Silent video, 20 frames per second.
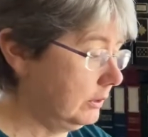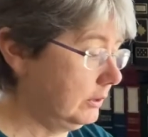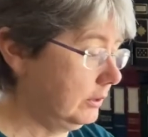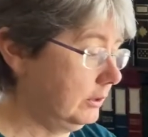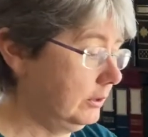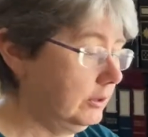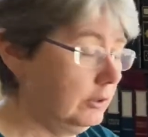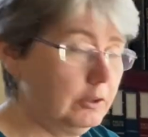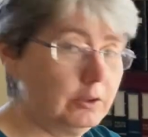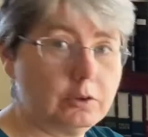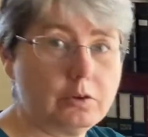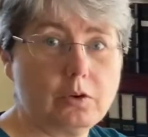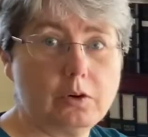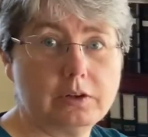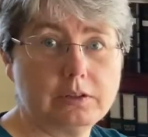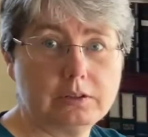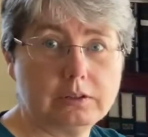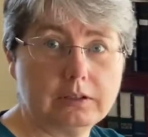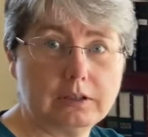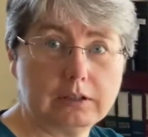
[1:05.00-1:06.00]
you're going
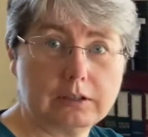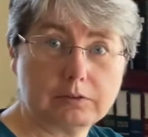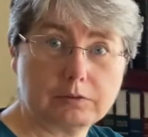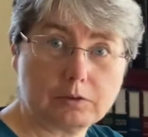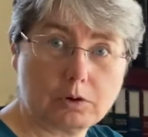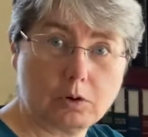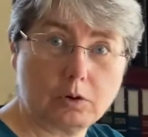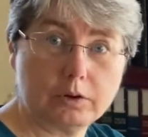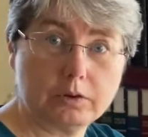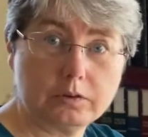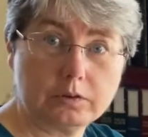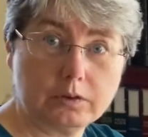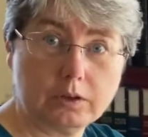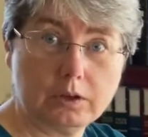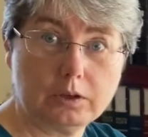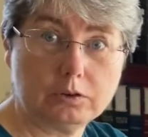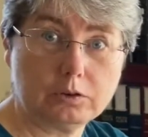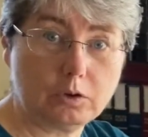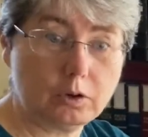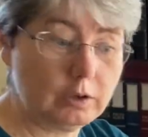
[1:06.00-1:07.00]
to need, of course,
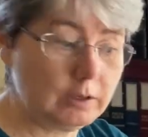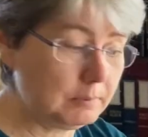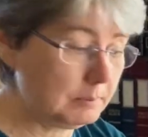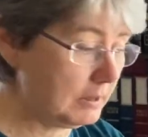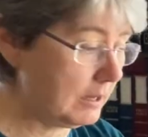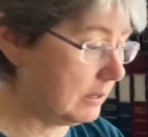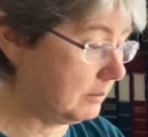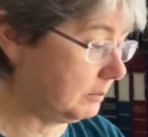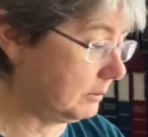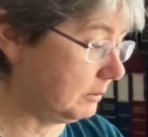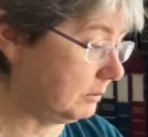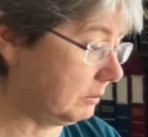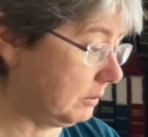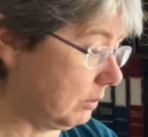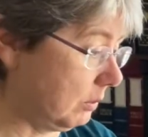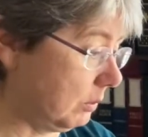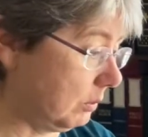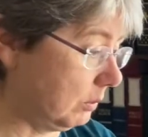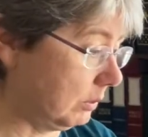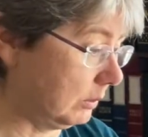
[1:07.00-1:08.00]
a toilet paper
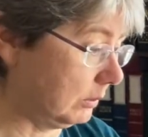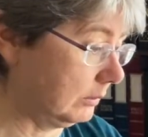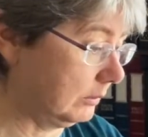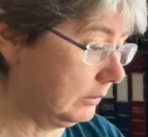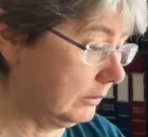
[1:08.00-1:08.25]
roll.